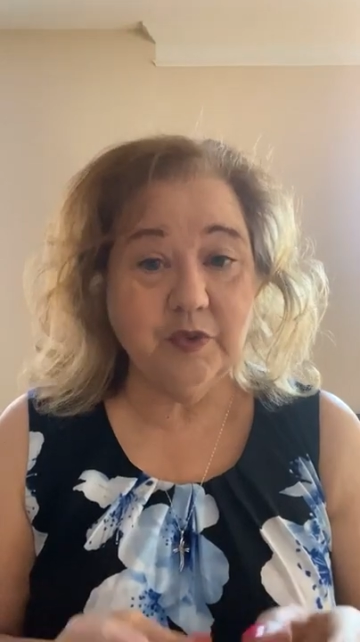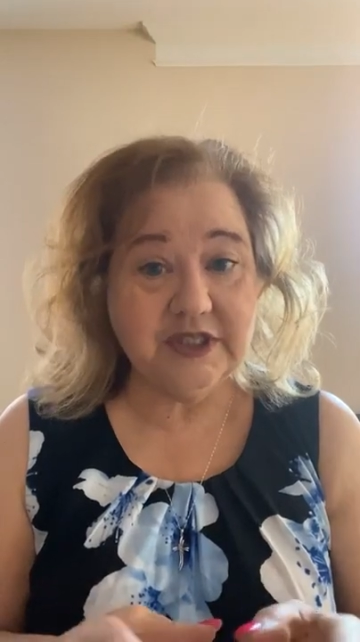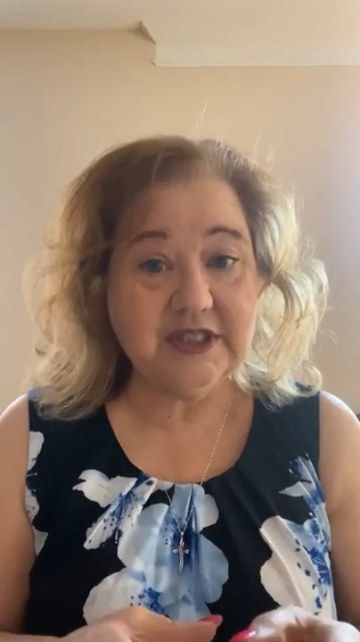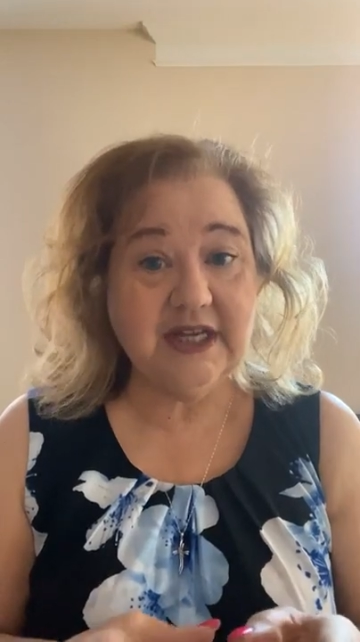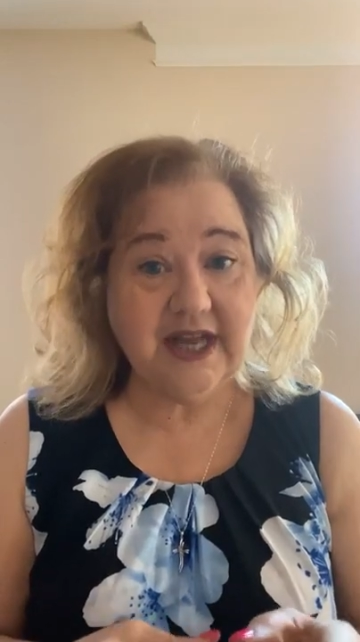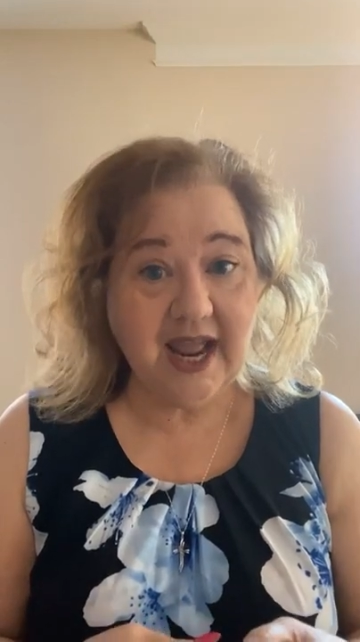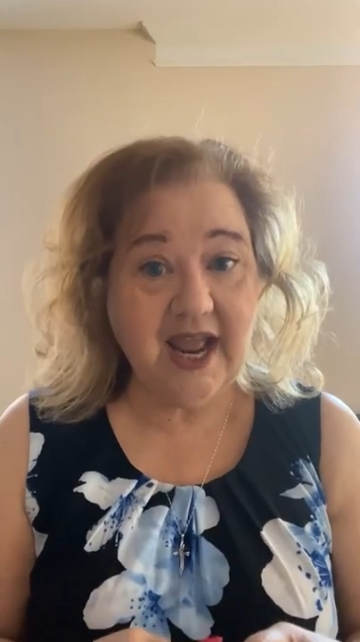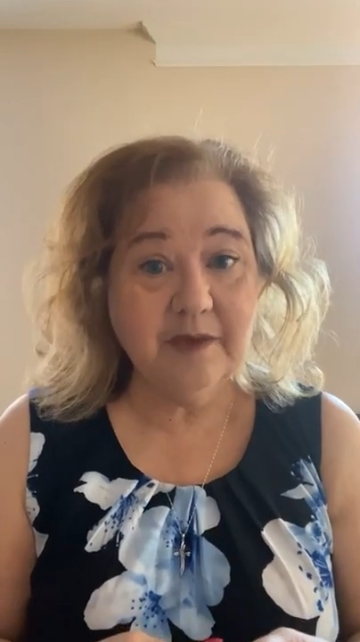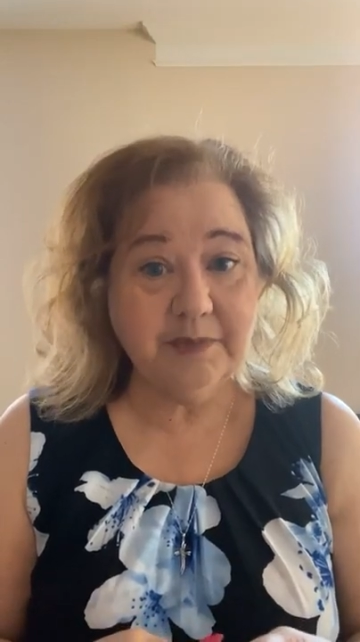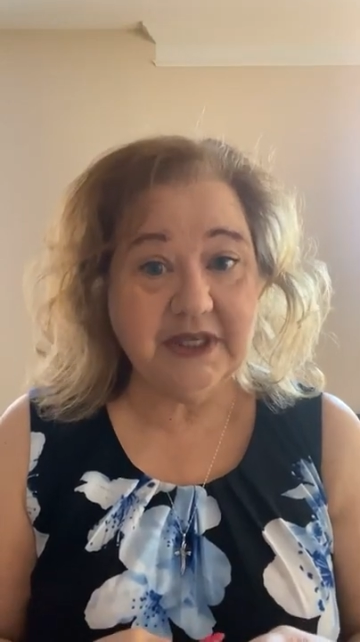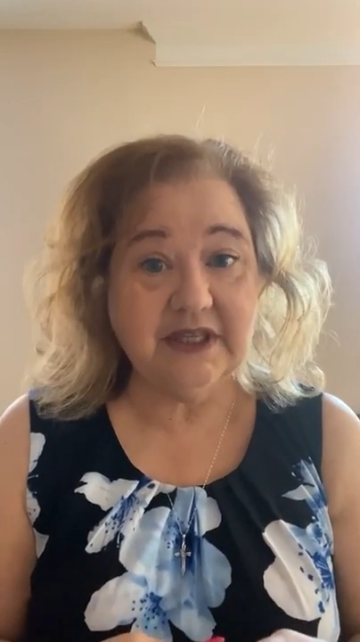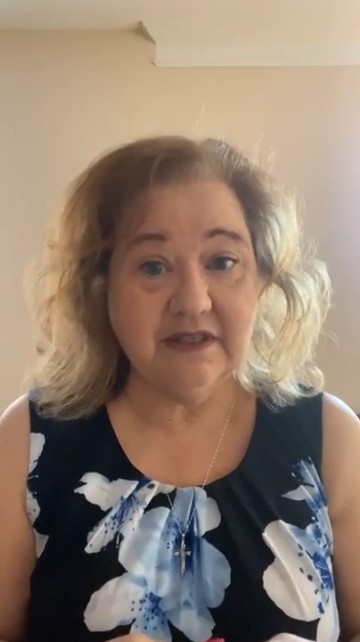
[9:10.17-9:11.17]
what's going to
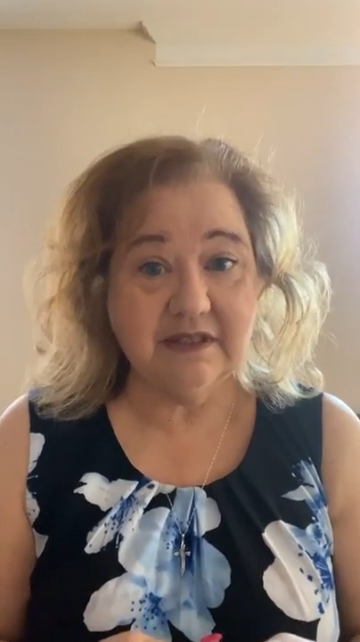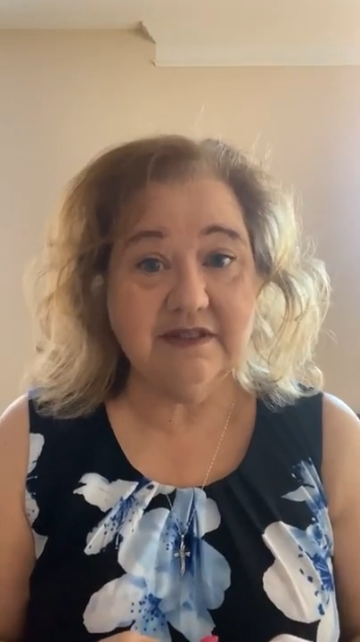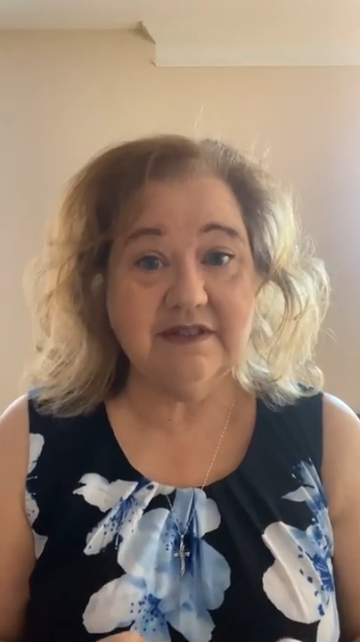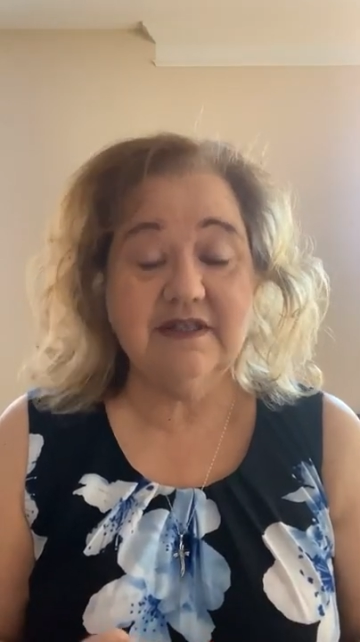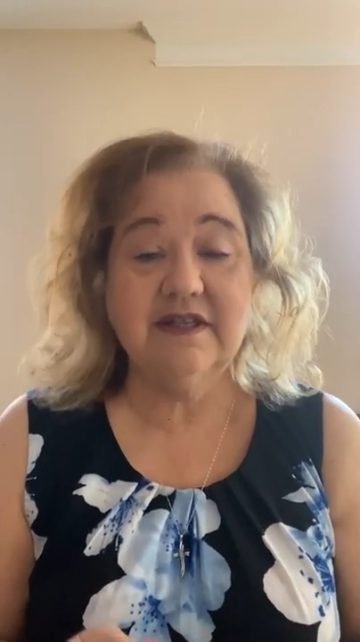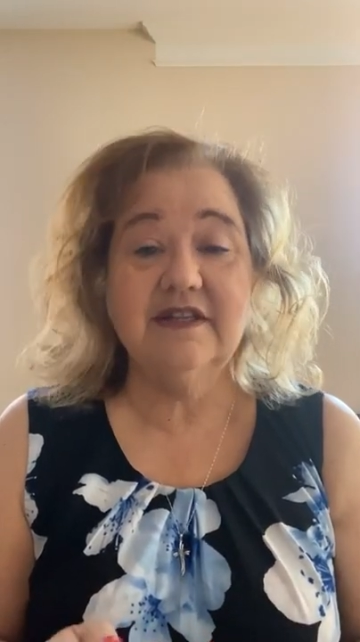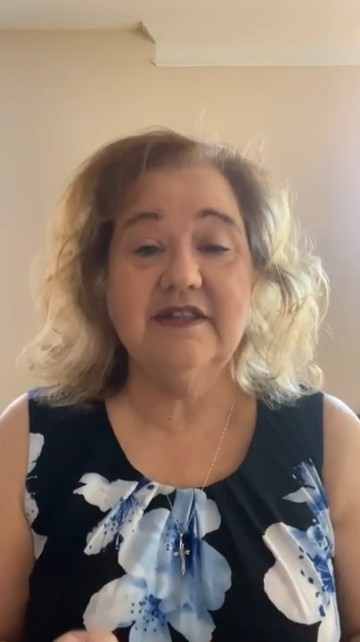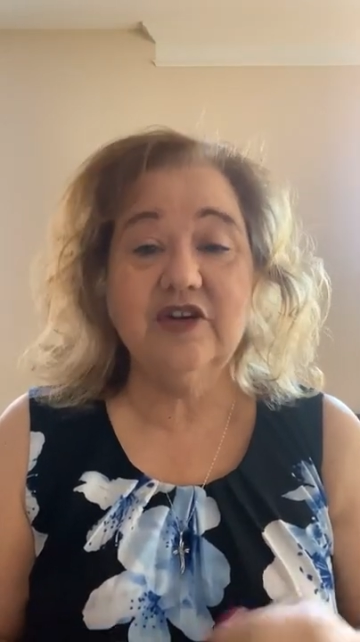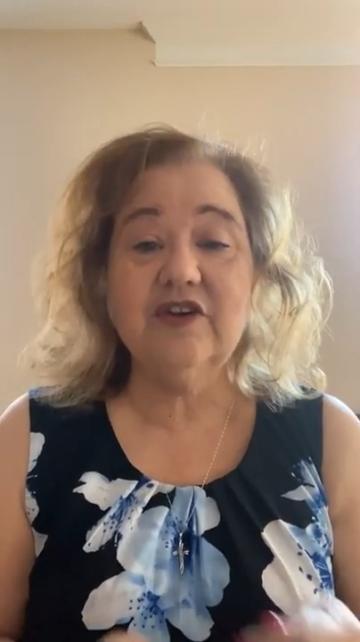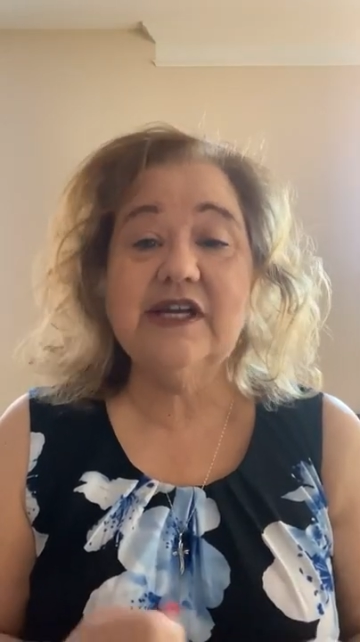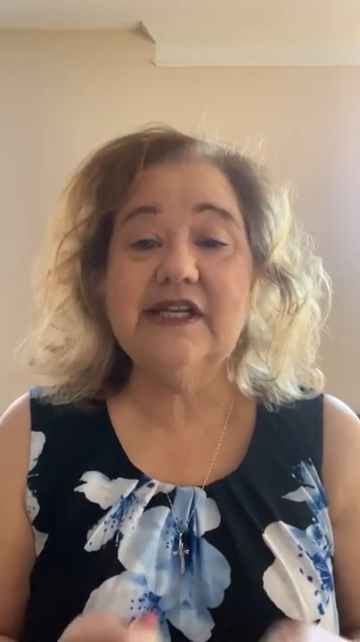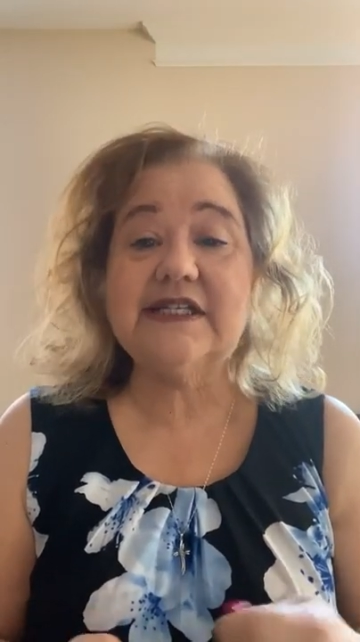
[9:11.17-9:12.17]
happen is
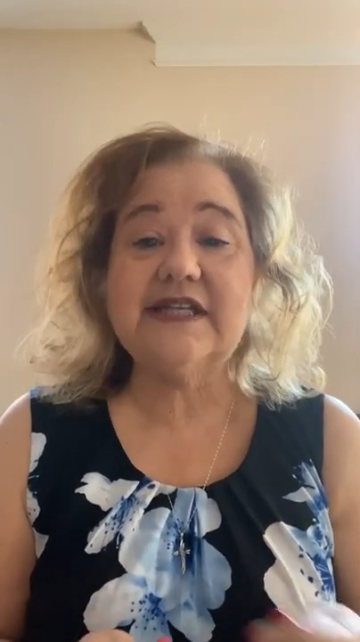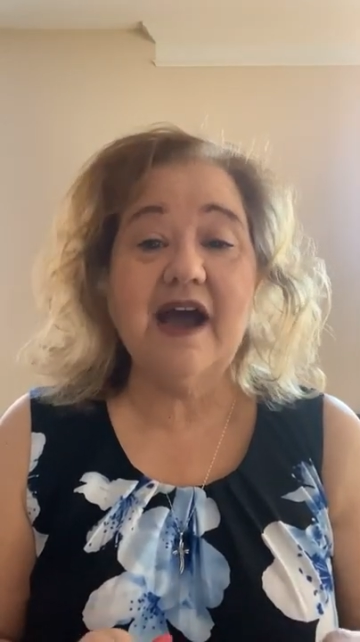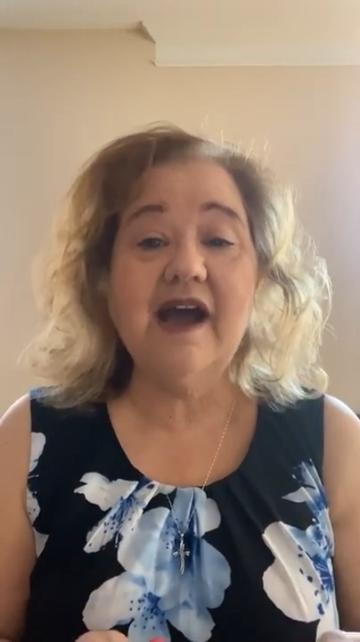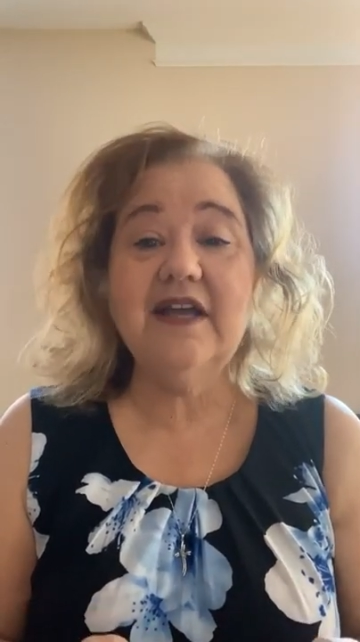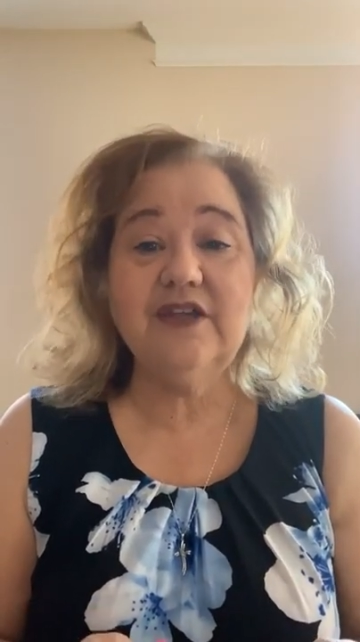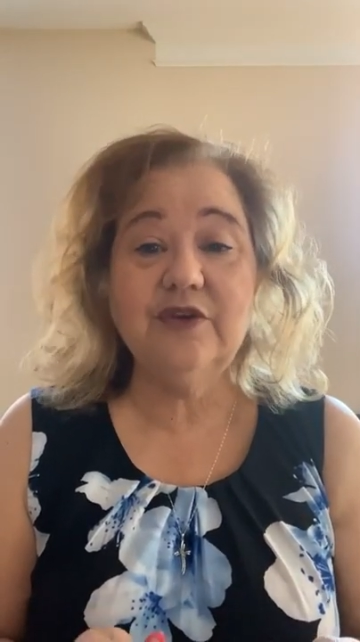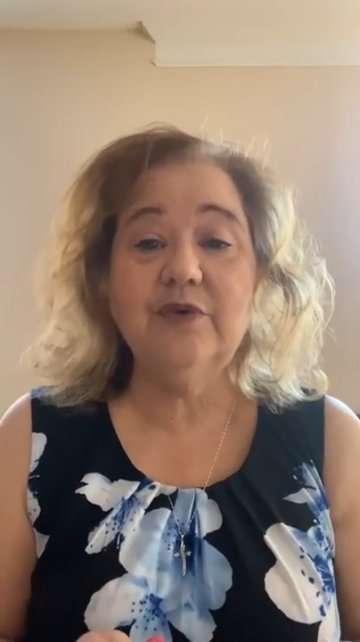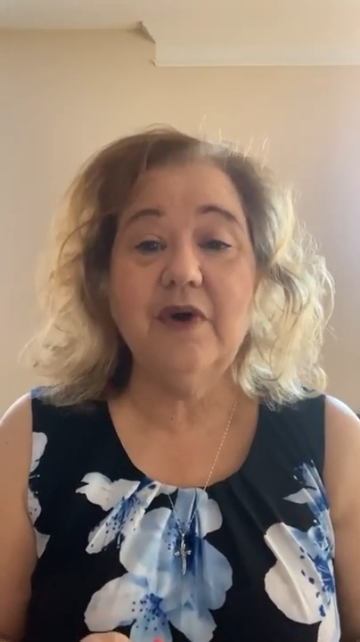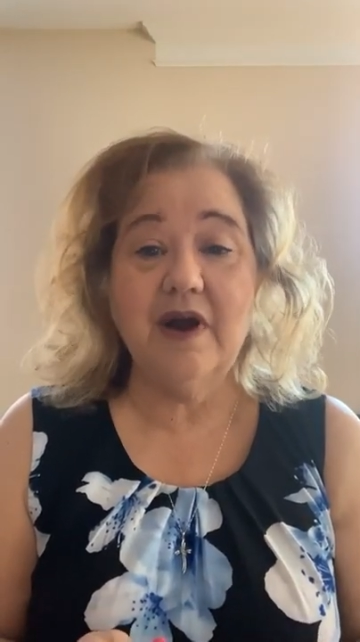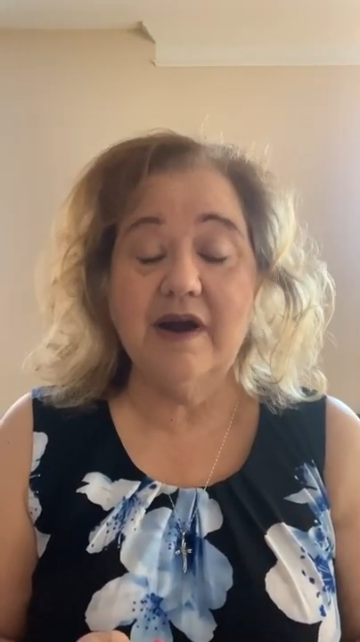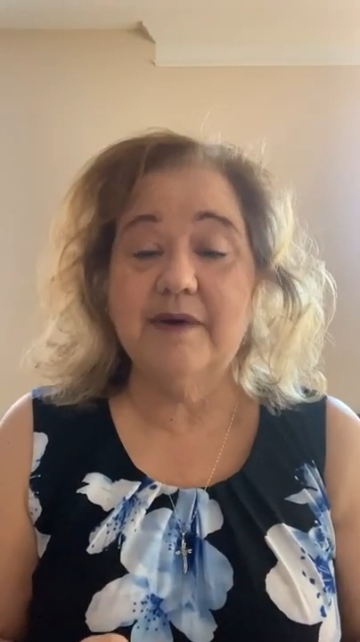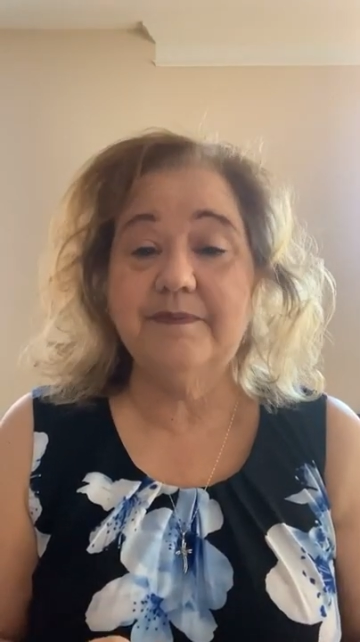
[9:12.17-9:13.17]
they're going to tie you
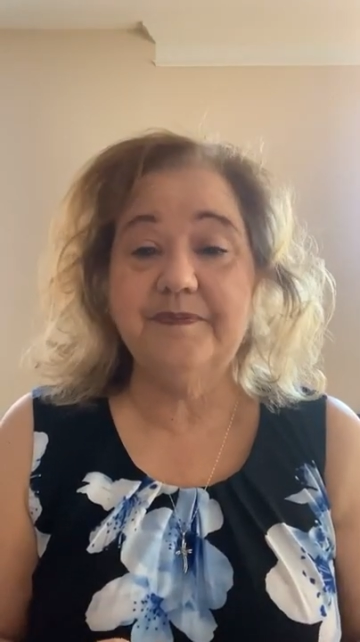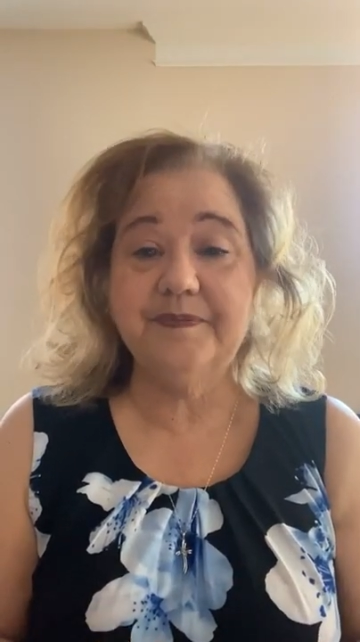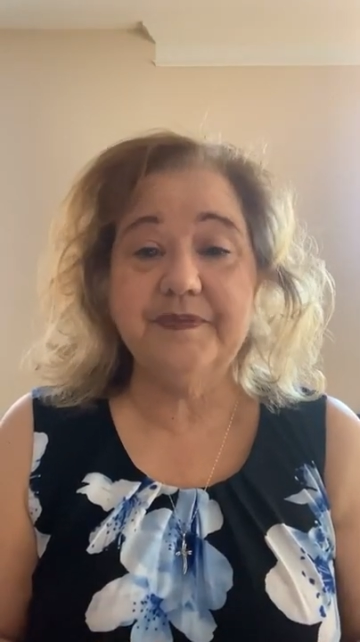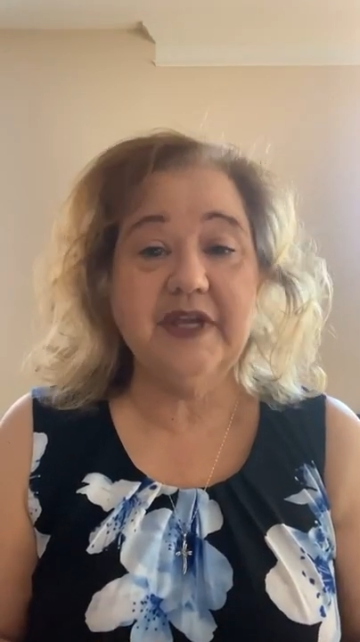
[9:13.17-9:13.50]
up